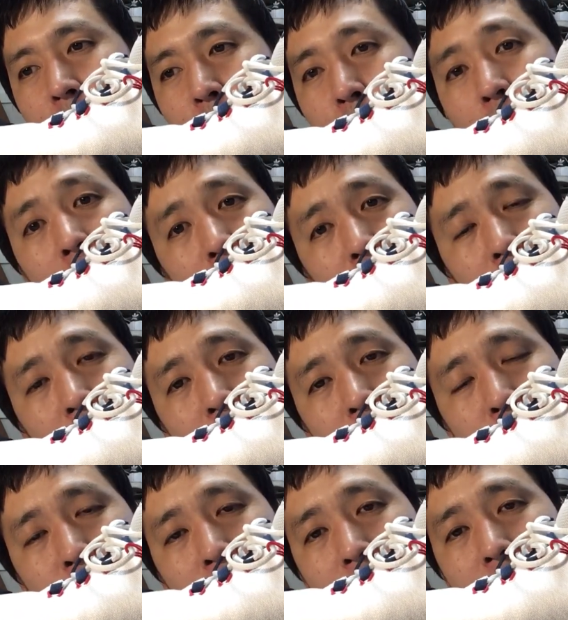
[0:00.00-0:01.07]

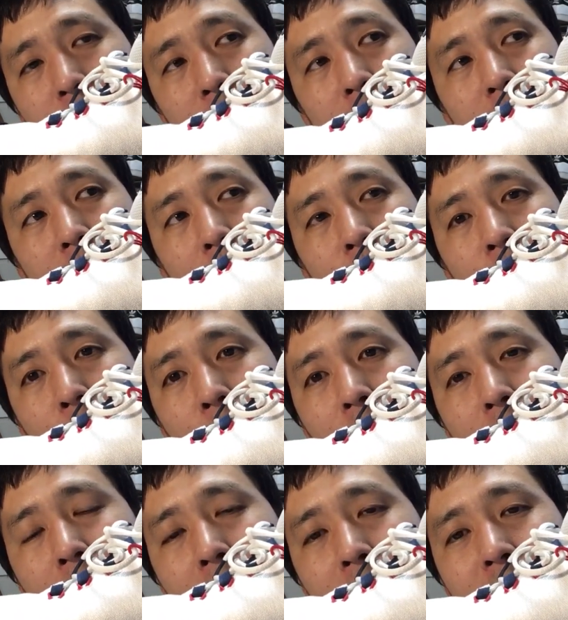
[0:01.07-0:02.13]
Podulons, but they gave up on
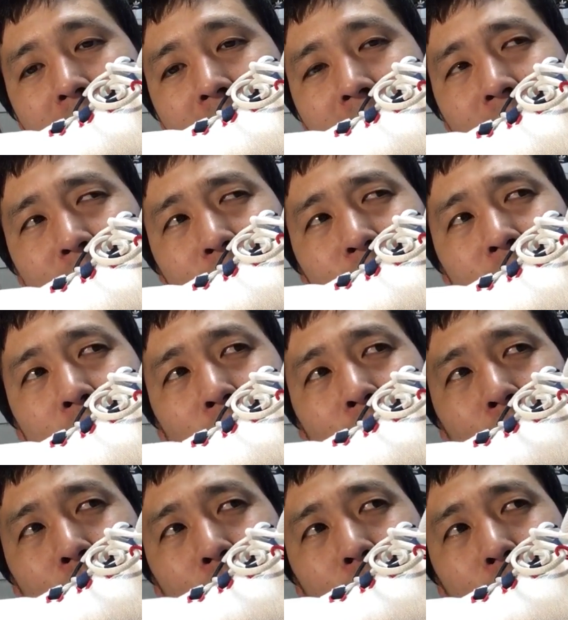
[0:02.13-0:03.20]
that. We've never
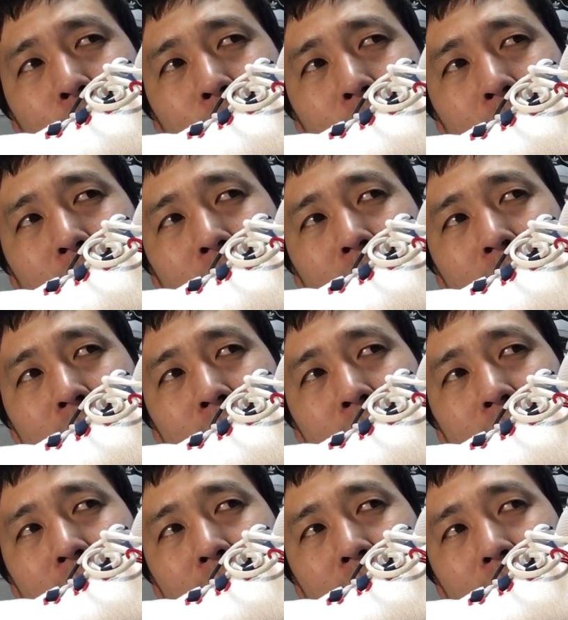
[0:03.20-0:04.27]
heard from
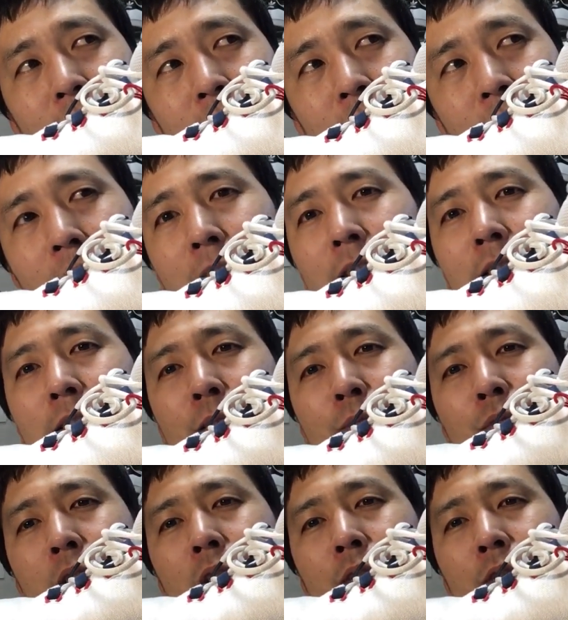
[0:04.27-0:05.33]
that
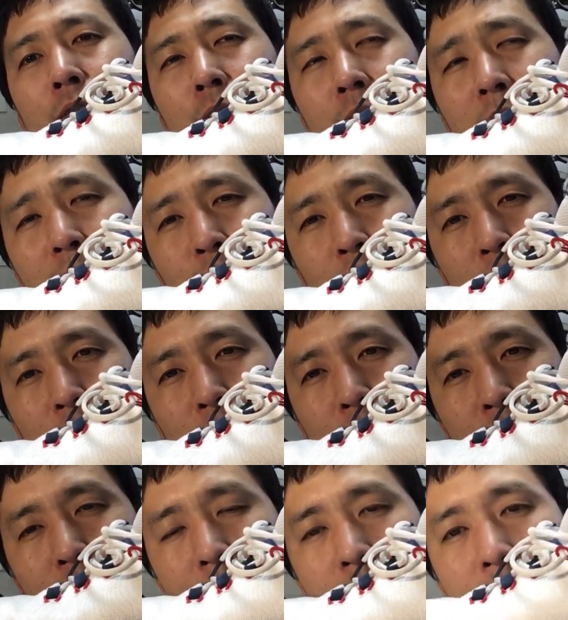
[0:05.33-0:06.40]
brand of
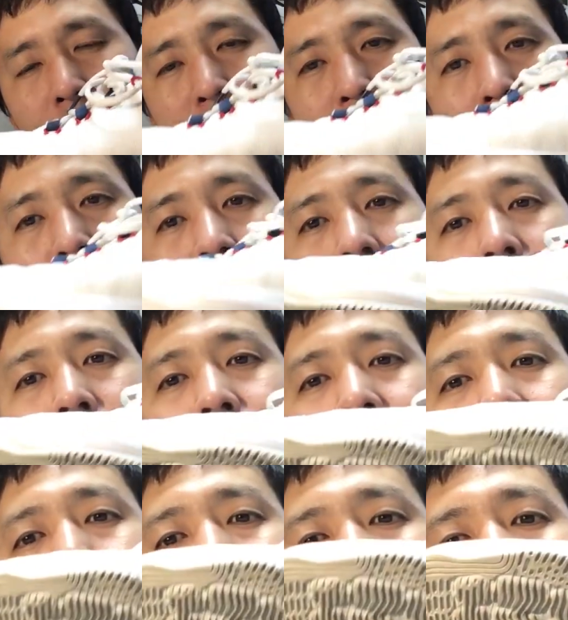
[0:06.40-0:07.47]
cushioning since. It's got
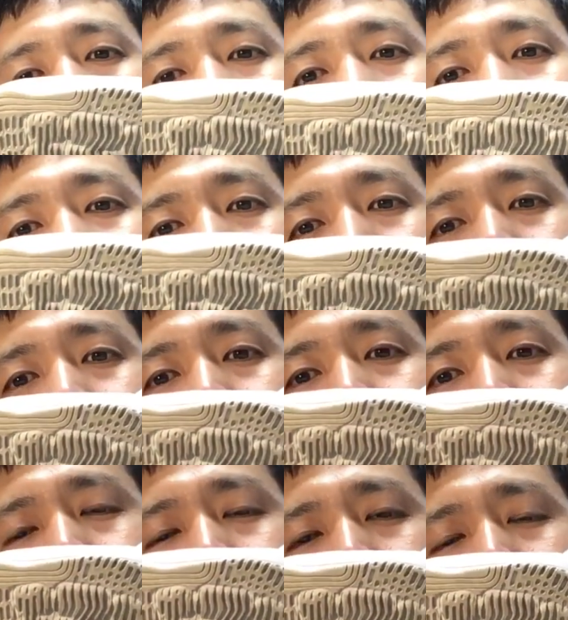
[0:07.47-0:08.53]
an articulated
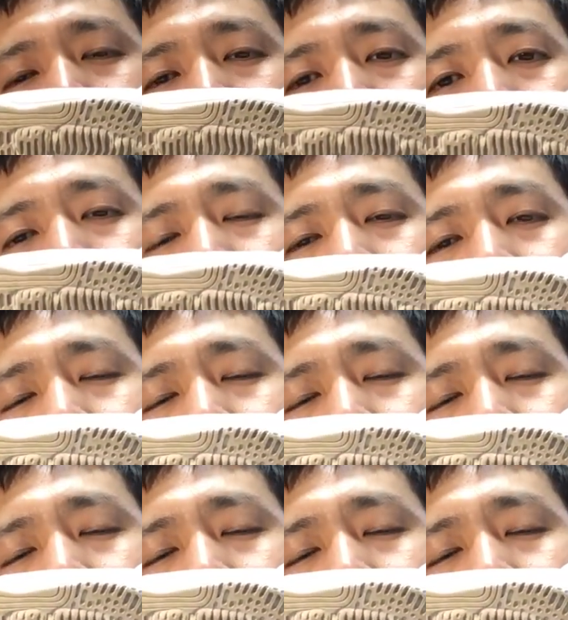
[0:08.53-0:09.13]
zoom air right